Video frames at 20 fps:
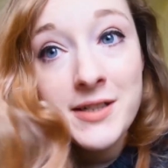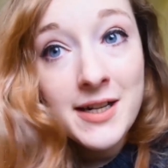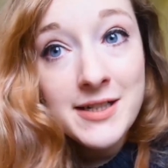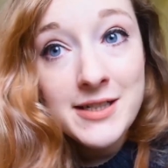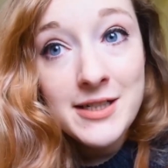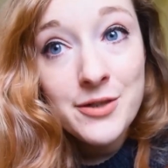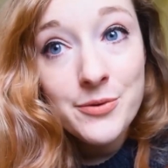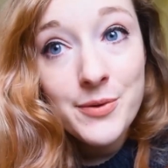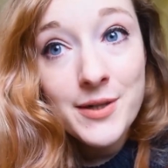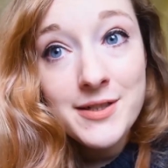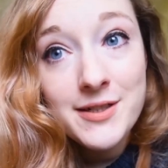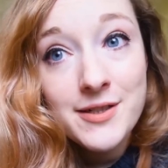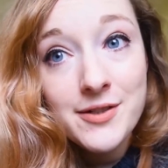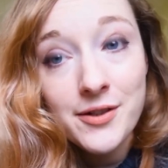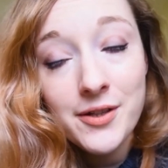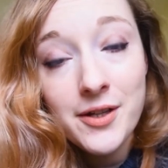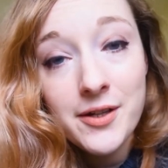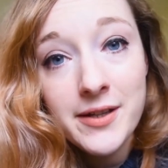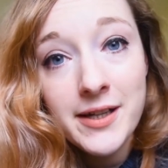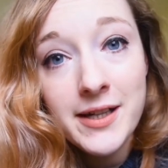1920s
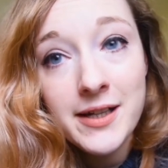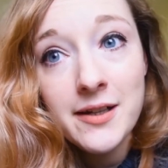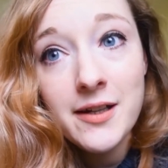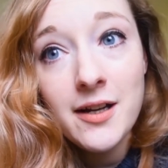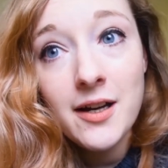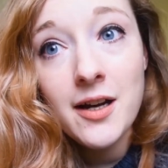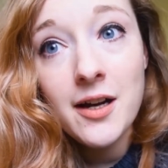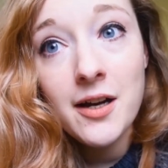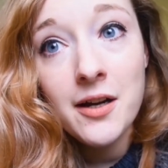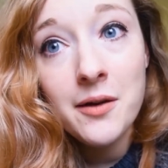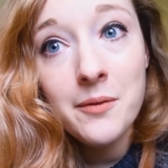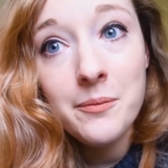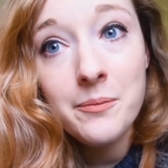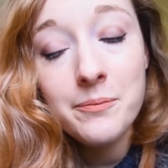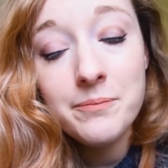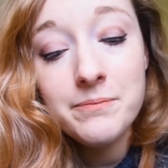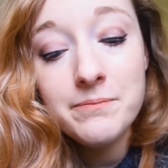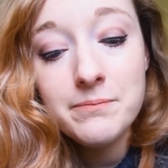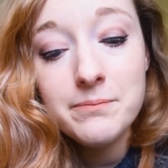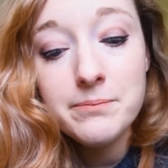clothing,
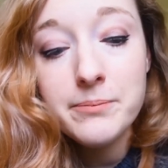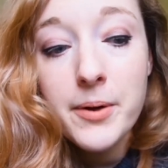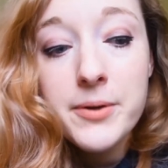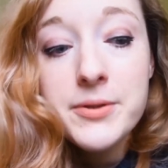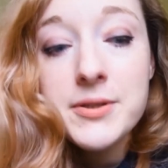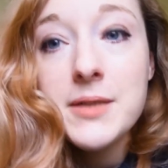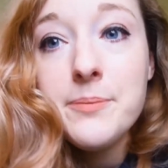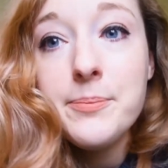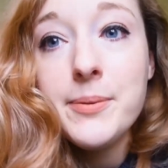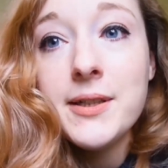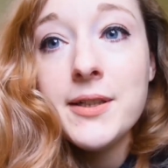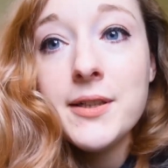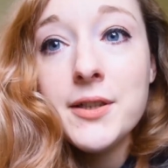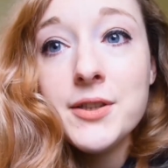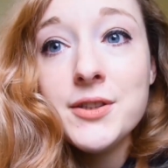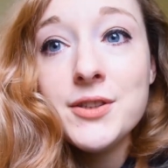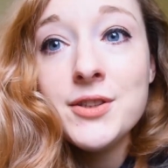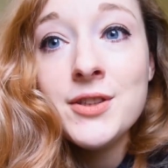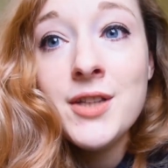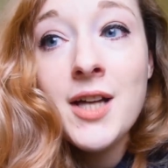mostly
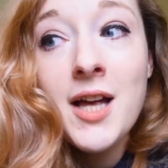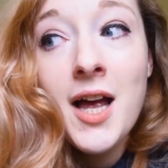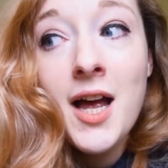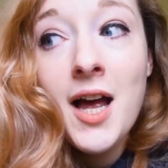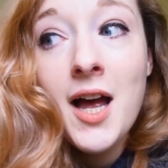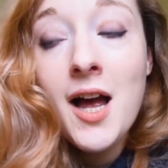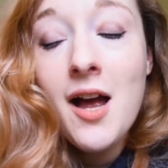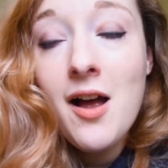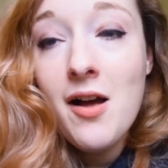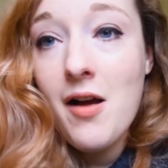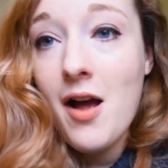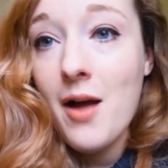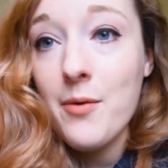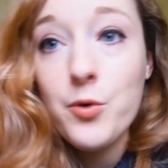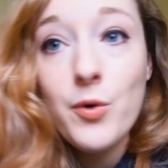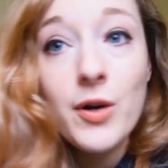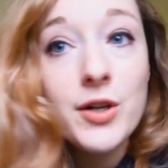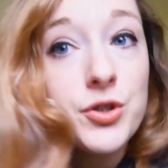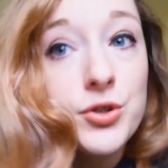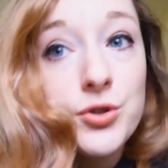because I'm
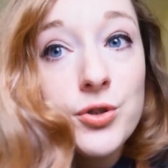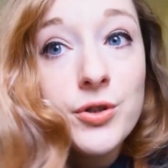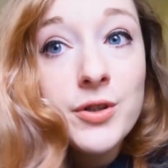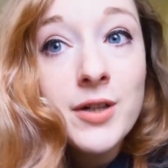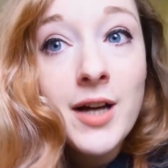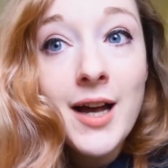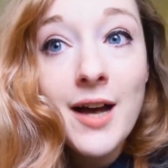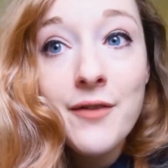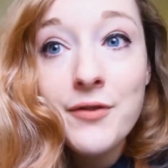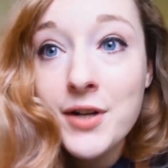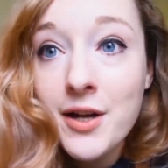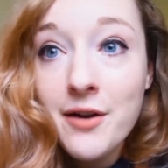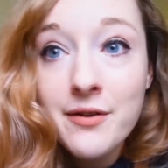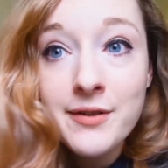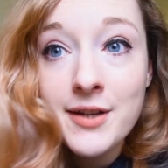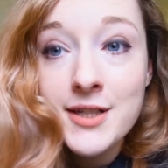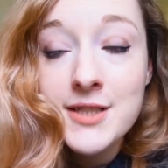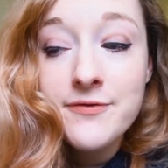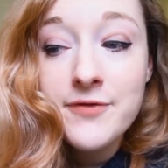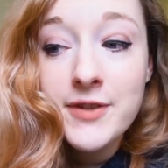quite short, I have an hourglass